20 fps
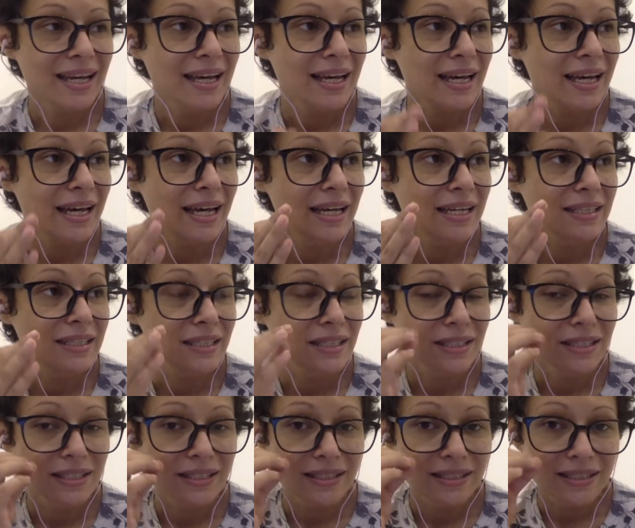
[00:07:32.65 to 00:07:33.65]
and
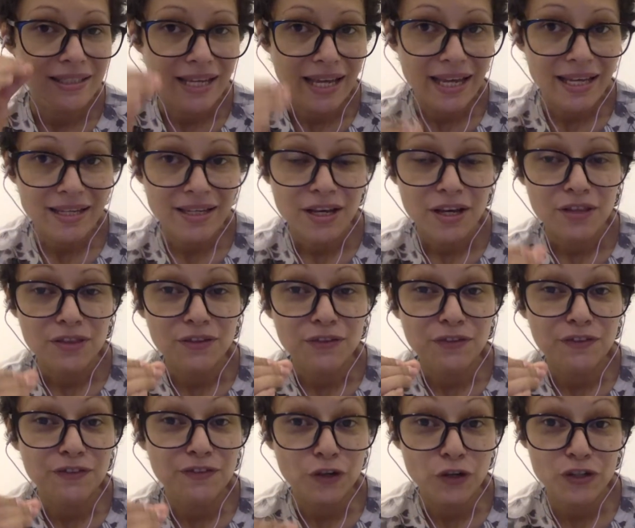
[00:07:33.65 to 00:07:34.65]
take the
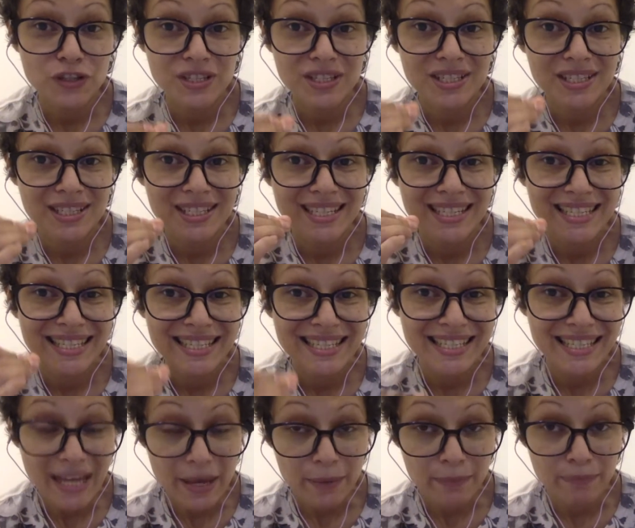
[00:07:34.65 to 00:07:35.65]
first
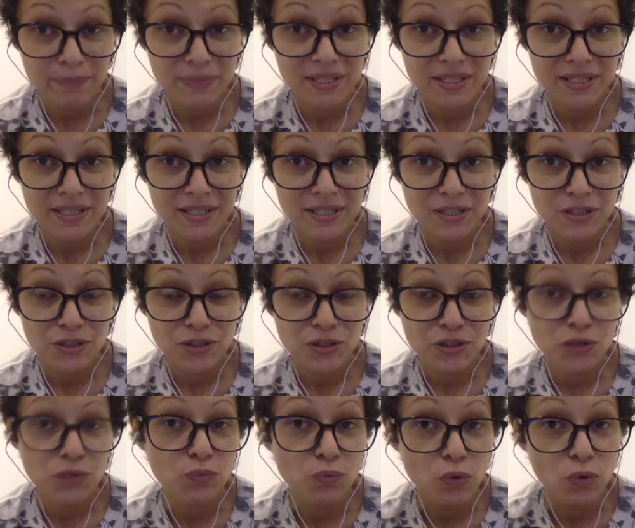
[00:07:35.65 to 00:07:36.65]
steps
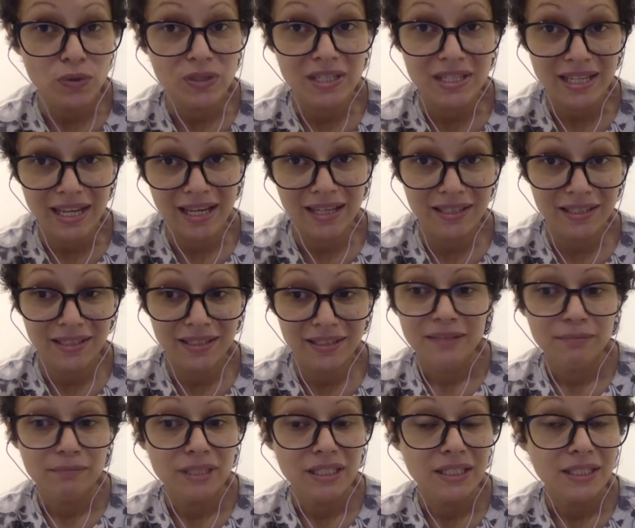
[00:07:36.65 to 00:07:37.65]
towards that,
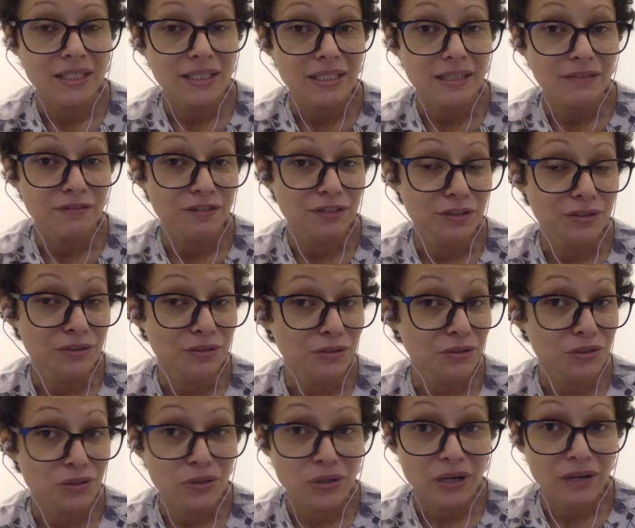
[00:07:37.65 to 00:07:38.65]
because if you
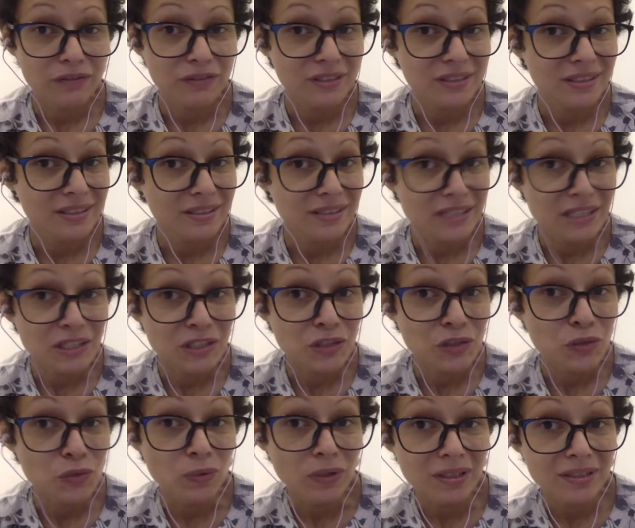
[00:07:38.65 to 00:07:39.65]
don't go after the things
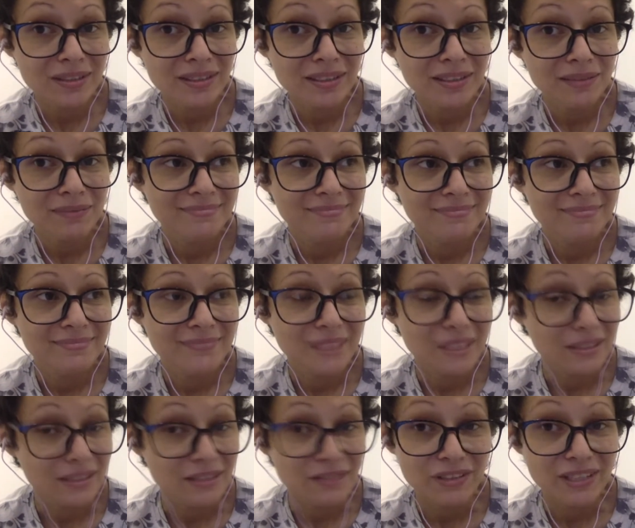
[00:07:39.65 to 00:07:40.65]
you want, they'll
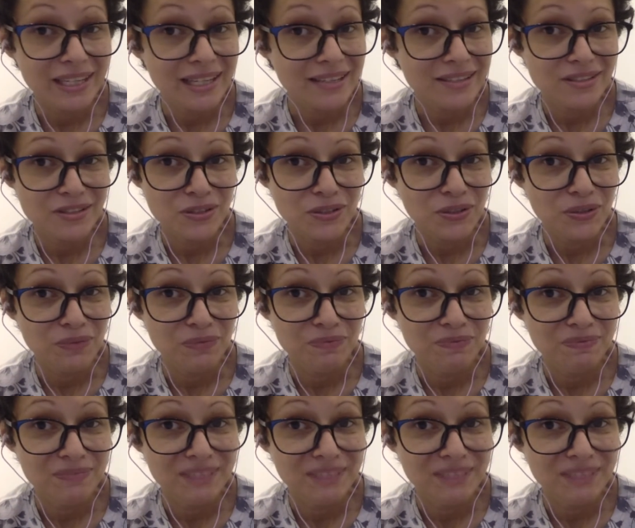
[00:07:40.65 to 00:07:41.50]
never get to you.